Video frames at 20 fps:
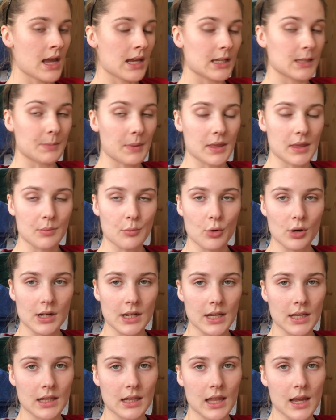Spent the
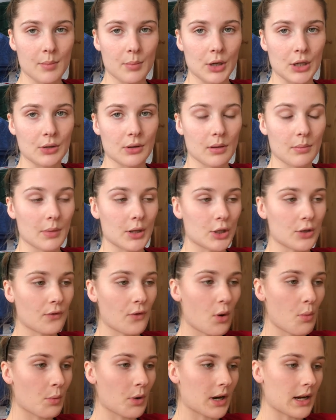morning in the library doing a bunch of
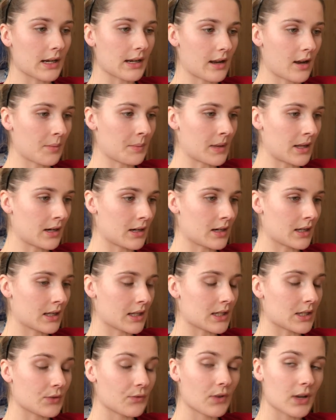homework, and now I'm editing
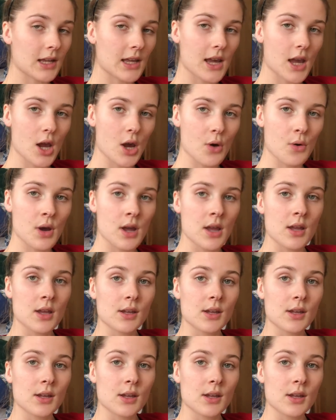this video.